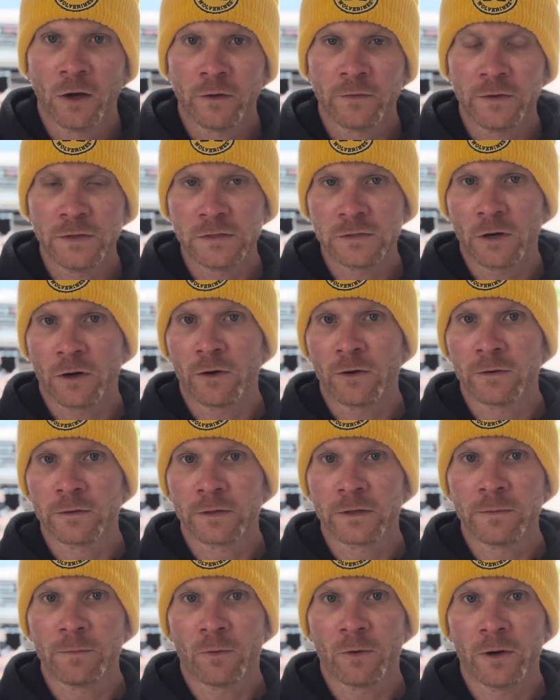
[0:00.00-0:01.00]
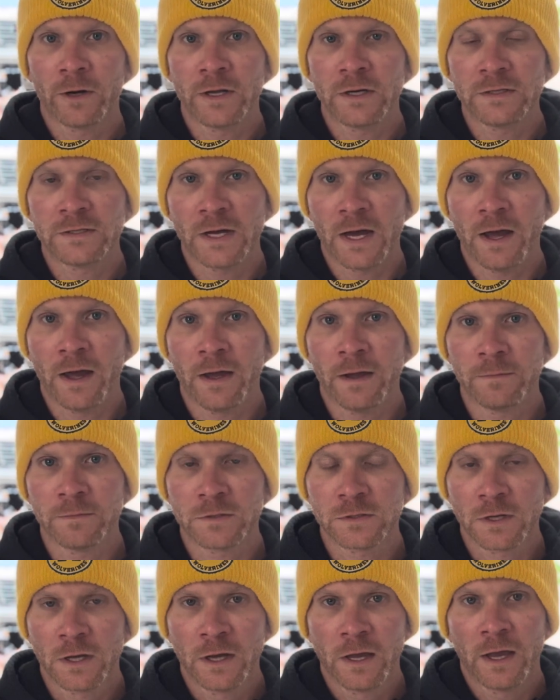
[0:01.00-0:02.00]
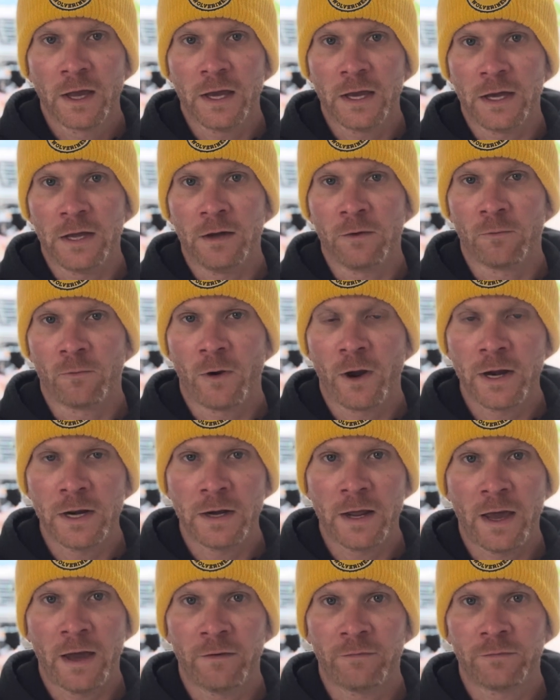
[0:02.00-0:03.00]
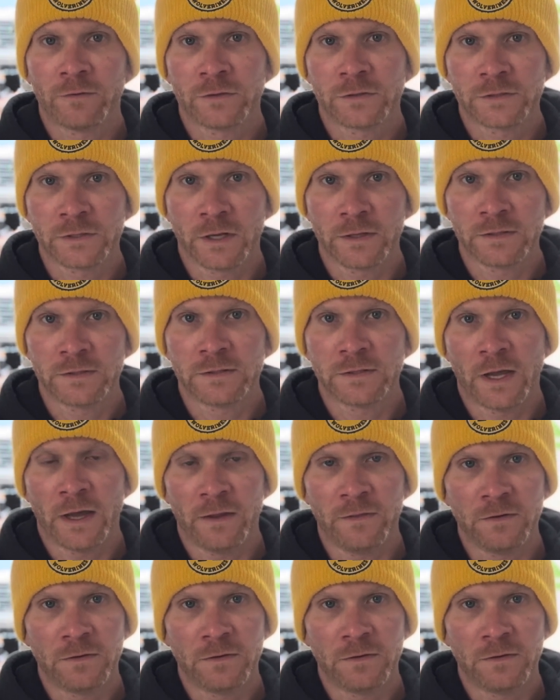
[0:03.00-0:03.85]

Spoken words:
These are early morning times and right after sunset.